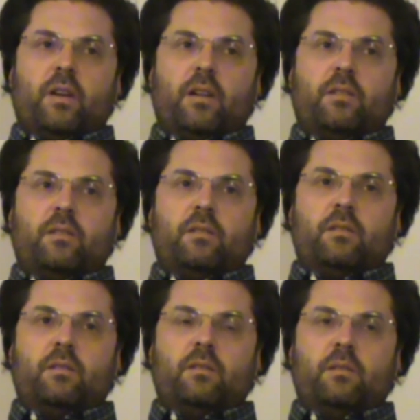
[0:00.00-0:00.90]
that
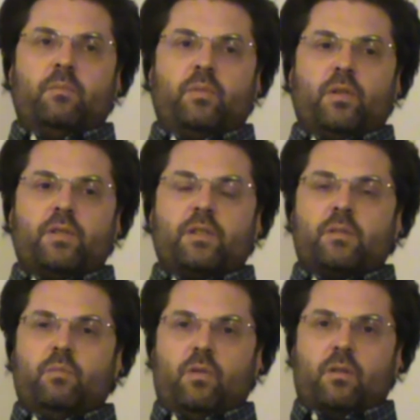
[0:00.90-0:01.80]

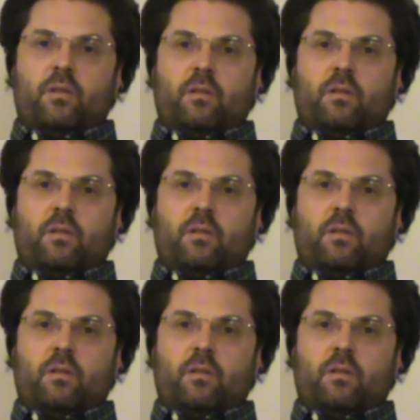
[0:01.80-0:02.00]
process more.